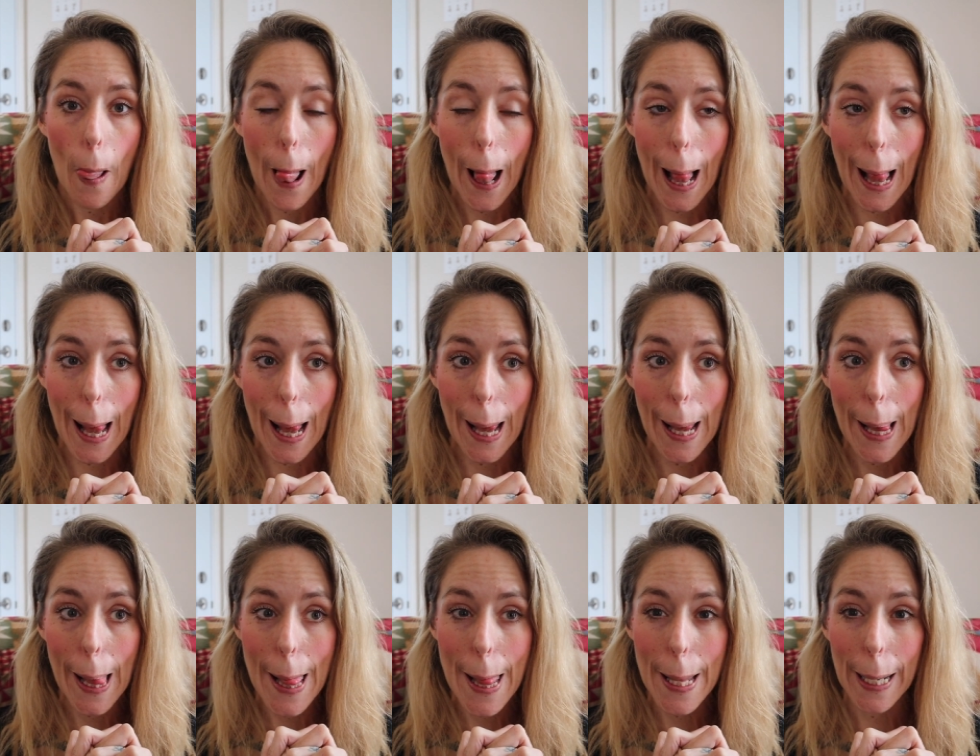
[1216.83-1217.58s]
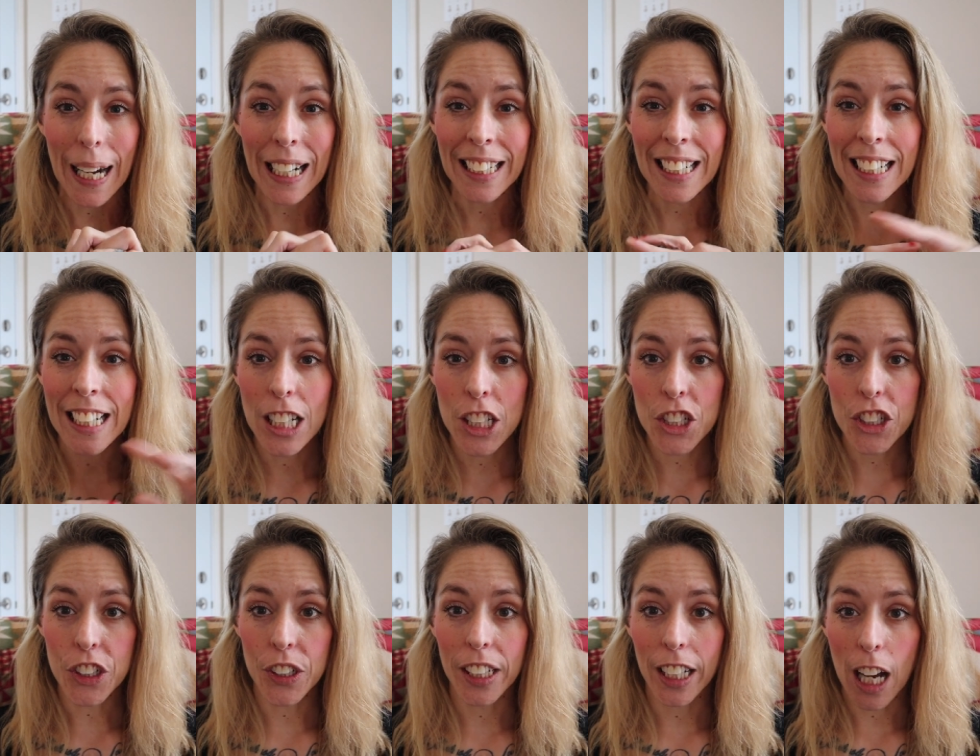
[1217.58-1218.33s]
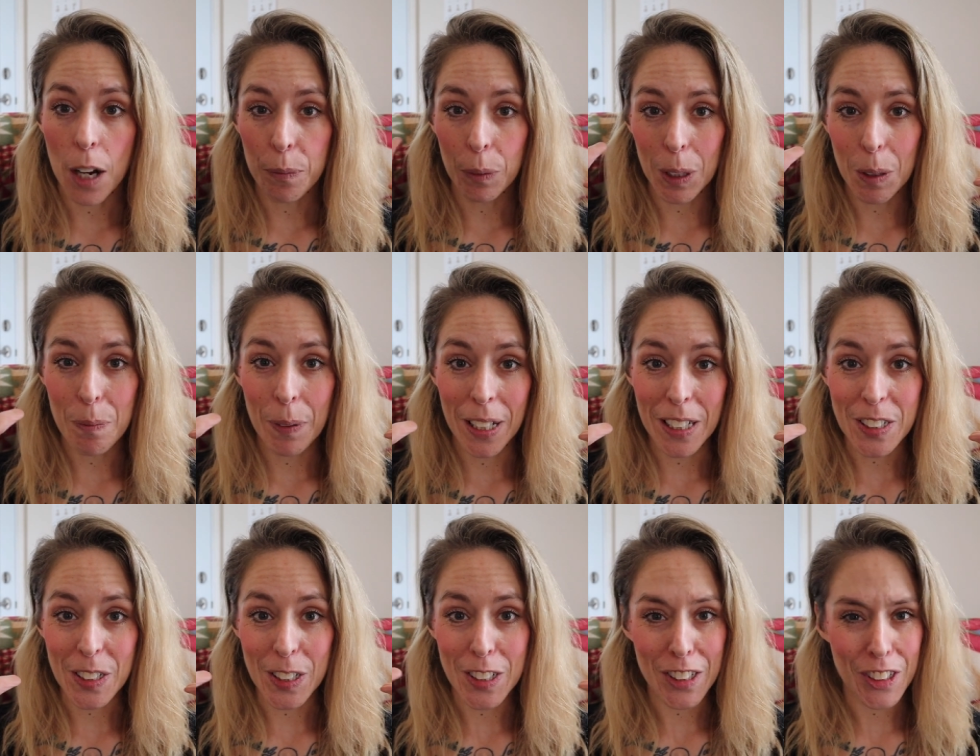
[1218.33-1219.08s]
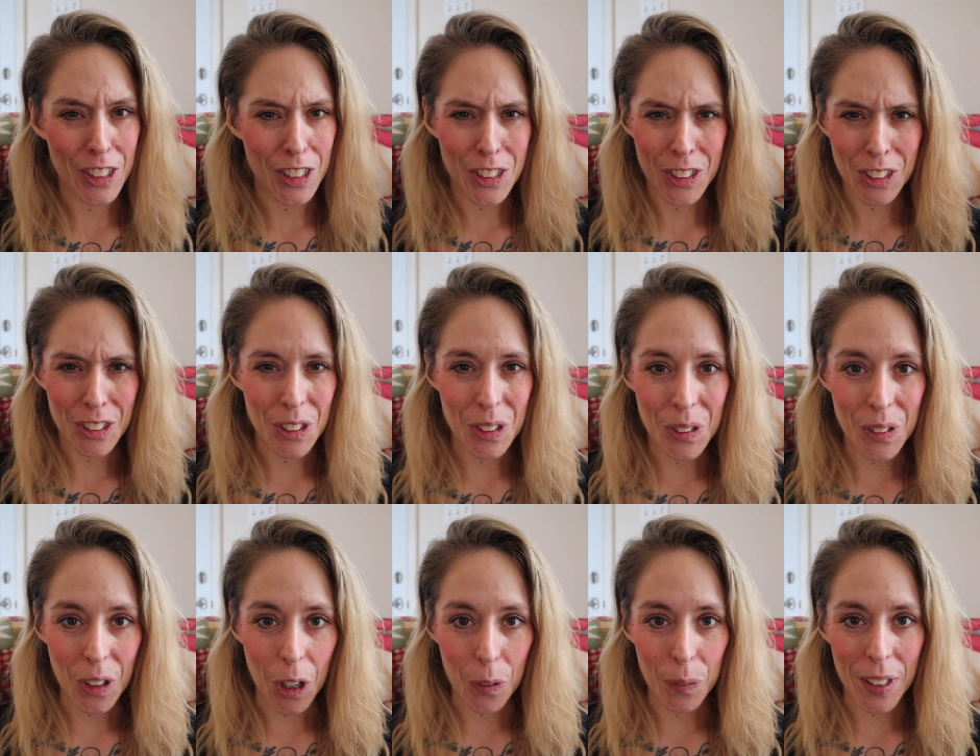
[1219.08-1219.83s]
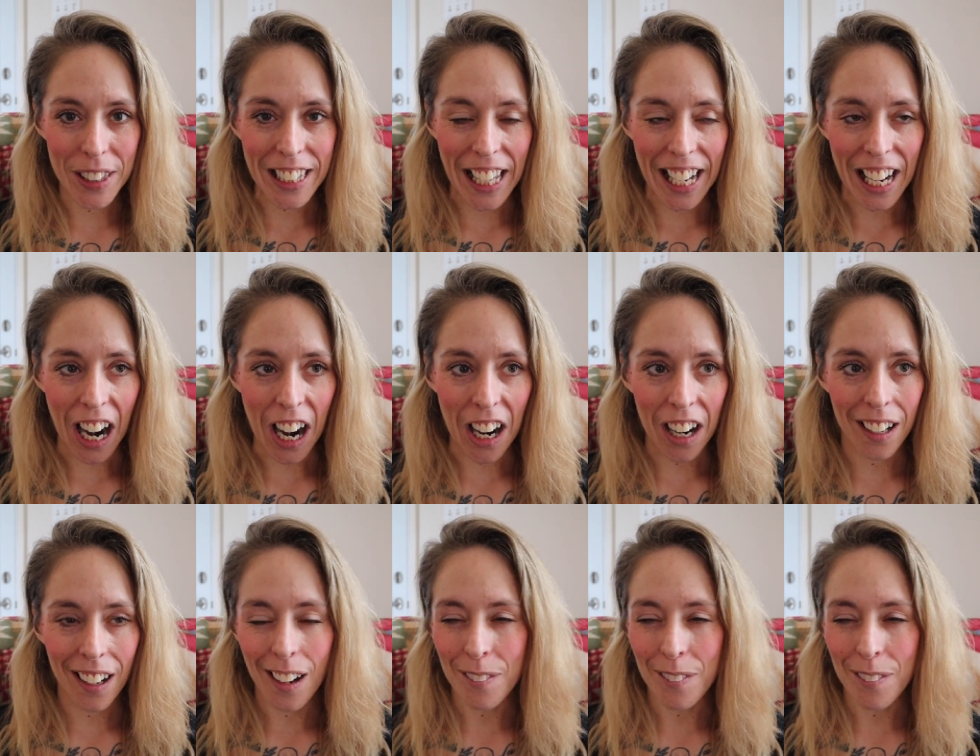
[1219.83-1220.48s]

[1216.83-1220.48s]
Uh, I'm gonna insert a couple of pictures just so you know what they are.